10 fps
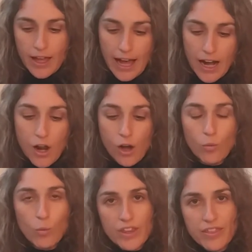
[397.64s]

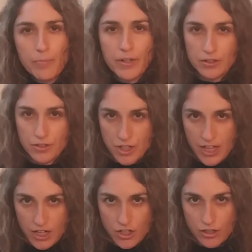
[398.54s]
Along with the
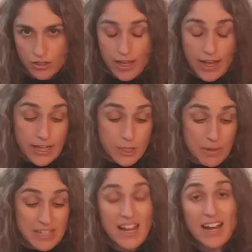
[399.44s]
pronunciation,
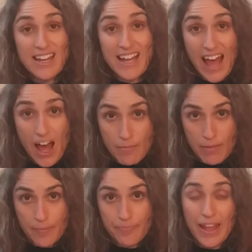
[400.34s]
especially
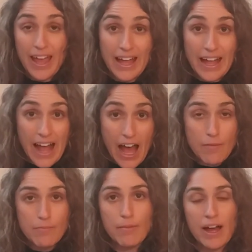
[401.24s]
gamma,
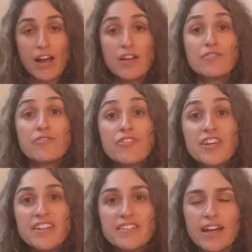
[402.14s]
gamma,
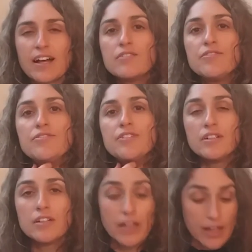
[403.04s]
vita, v,
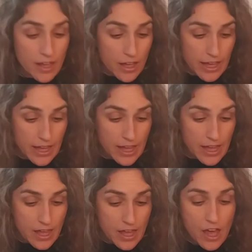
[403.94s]

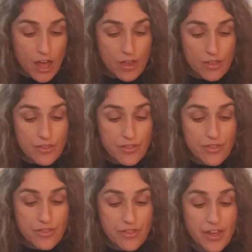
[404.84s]
eh,
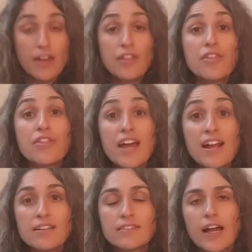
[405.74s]
v
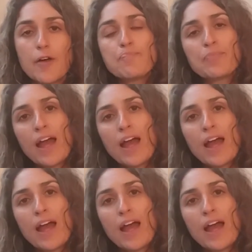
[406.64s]
delta.